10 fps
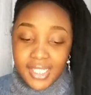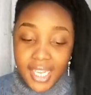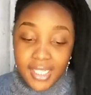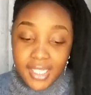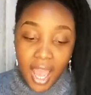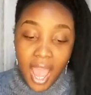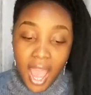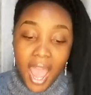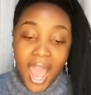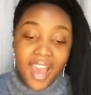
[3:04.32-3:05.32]
says,
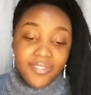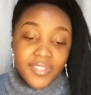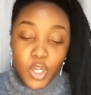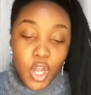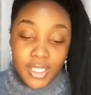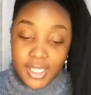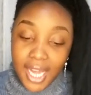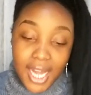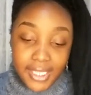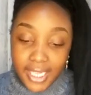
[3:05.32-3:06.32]
after
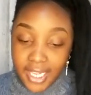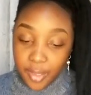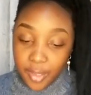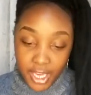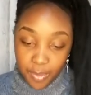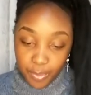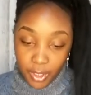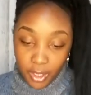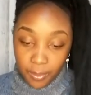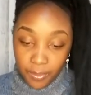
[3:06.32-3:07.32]
consulting the
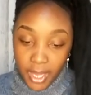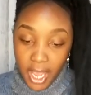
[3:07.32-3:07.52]
people,